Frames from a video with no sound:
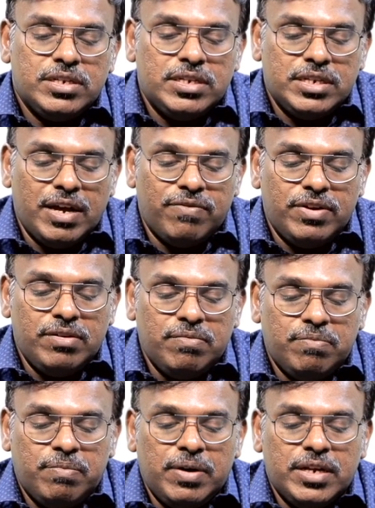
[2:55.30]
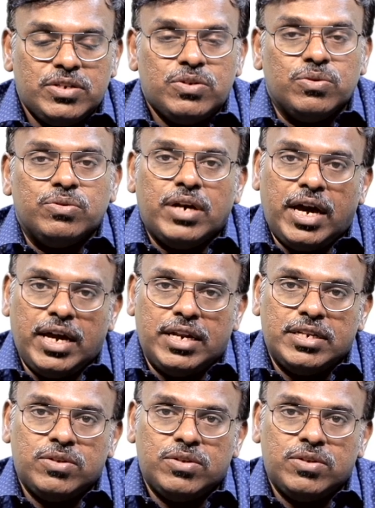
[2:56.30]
7 plus 2, 9.